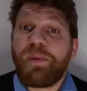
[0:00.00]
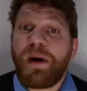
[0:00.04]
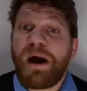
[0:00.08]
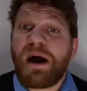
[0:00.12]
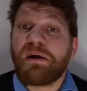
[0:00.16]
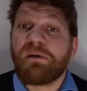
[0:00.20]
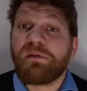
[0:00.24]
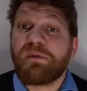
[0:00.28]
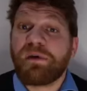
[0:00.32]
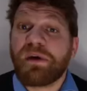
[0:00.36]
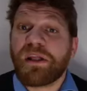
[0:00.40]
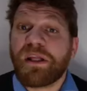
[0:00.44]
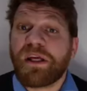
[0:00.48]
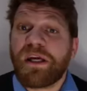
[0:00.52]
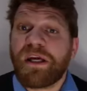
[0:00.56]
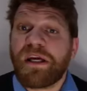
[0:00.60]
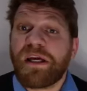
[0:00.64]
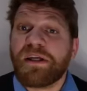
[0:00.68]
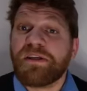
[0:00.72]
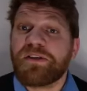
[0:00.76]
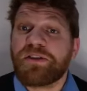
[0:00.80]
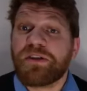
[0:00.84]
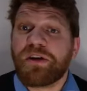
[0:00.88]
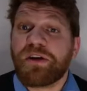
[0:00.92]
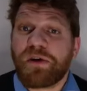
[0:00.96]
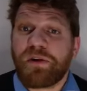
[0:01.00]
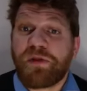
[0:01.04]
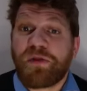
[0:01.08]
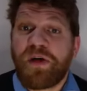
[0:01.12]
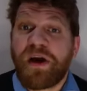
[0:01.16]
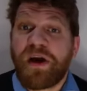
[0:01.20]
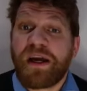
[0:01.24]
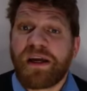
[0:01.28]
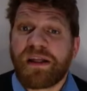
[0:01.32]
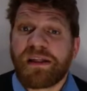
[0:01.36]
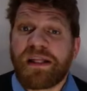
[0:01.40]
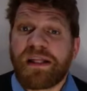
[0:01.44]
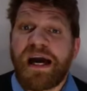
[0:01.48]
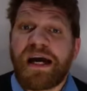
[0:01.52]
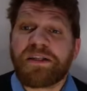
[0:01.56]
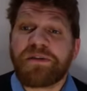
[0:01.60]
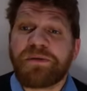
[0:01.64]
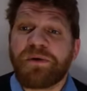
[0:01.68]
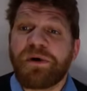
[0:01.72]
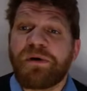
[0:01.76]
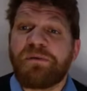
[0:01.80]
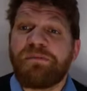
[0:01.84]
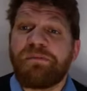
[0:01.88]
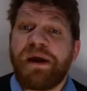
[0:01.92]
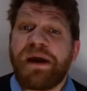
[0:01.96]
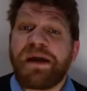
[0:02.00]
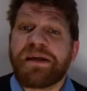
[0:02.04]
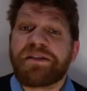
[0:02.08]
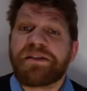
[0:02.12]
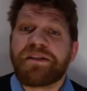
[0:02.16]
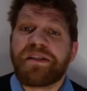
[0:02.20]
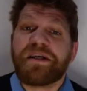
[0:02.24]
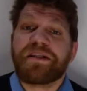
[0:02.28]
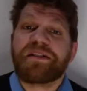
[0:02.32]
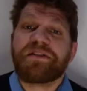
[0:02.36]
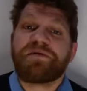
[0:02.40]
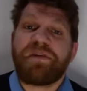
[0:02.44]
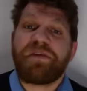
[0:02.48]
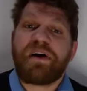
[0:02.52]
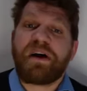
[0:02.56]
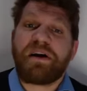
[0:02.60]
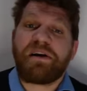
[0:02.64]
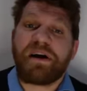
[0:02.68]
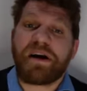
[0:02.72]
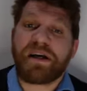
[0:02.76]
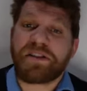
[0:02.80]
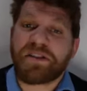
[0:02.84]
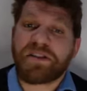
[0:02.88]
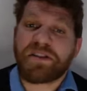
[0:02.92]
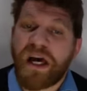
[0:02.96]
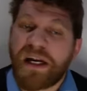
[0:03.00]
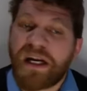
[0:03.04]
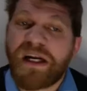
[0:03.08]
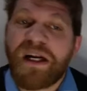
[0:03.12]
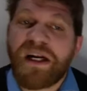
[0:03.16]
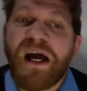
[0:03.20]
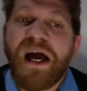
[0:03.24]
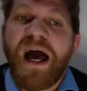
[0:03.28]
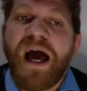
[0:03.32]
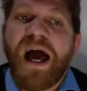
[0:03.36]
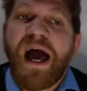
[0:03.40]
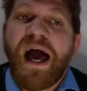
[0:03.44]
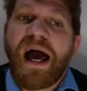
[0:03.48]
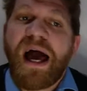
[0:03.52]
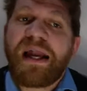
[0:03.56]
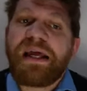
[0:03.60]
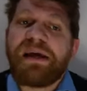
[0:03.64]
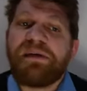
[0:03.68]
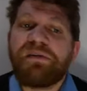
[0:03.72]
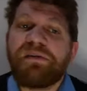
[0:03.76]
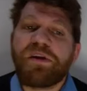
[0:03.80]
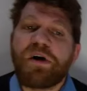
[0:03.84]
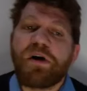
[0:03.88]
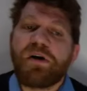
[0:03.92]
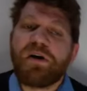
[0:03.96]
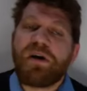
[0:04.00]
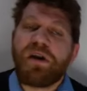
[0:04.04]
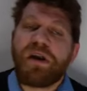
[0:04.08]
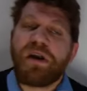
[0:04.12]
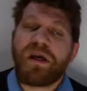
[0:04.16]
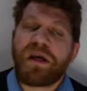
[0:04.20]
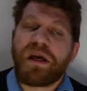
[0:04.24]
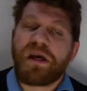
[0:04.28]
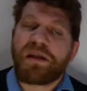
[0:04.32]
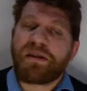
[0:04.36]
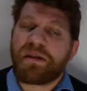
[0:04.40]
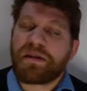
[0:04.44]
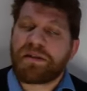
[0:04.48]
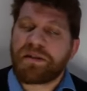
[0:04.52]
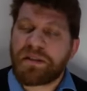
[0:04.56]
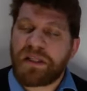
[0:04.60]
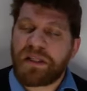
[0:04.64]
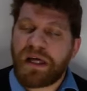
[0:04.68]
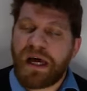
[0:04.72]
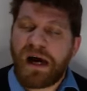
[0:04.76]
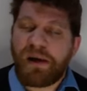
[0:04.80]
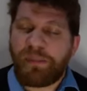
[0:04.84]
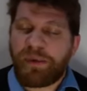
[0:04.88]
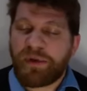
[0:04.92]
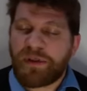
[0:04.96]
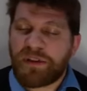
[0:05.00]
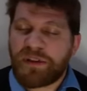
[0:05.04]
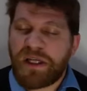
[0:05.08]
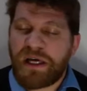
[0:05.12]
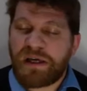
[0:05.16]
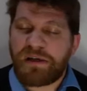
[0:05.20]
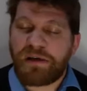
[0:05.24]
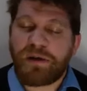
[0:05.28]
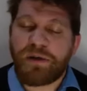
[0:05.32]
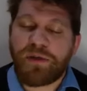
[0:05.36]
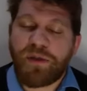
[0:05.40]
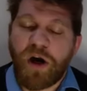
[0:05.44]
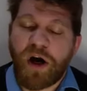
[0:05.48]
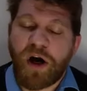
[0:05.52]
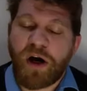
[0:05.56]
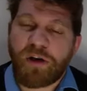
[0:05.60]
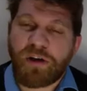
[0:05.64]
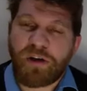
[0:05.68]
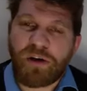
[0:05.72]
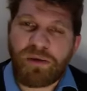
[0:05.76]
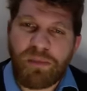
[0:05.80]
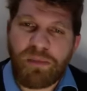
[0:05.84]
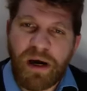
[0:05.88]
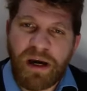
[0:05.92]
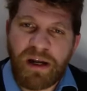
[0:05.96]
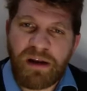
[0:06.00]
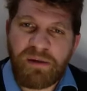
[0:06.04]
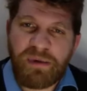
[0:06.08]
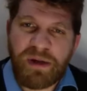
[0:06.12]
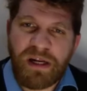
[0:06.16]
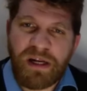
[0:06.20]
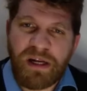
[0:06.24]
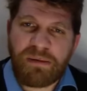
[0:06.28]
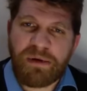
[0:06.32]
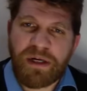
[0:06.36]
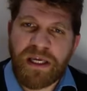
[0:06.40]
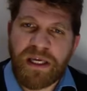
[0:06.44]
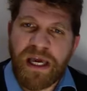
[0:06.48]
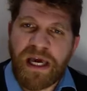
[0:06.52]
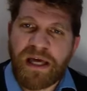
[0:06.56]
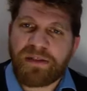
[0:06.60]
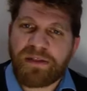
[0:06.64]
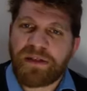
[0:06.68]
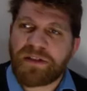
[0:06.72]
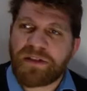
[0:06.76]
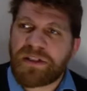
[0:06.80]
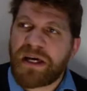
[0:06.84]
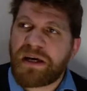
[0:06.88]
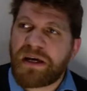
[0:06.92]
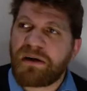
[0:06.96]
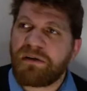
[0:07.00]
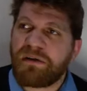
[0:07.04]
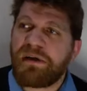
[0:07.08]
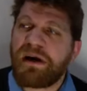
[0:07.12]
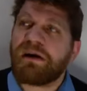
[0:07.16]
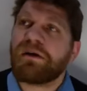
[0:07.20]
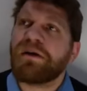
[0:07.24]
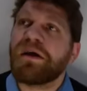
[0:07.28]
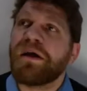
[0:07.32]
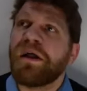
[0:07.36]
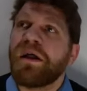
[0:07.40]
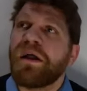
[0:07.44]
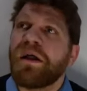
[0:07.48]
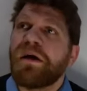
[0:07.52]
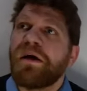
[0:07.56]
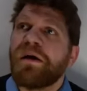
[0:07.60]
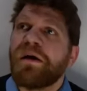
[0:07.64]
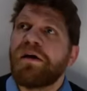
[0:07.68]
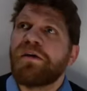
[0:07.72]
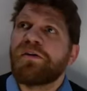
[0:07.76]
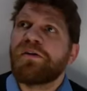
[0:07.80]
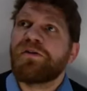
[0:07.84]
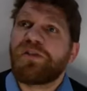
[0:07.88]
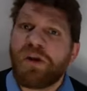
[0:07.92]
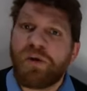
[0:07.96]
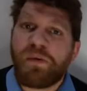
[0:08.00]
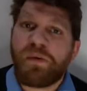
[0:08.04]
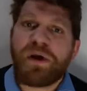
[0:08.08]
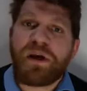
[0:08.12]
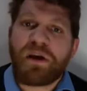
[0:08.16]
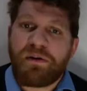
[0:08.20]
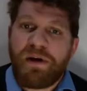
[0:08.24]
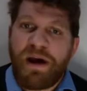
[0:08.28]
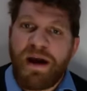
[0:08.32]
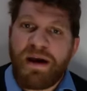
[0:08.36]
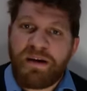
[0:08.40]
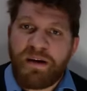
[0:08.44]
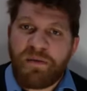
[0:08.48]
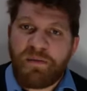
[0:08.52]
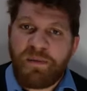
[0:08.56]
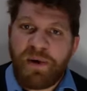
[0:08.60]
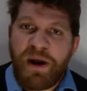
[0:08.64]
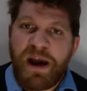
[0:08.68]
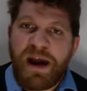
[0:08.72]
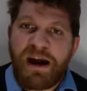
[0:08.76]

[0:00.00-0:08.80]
and pound really is your thing. That's what makes this very exciting. And even though you didn't get the stoppage that you thought you might have been able to get in the second round, doing ground and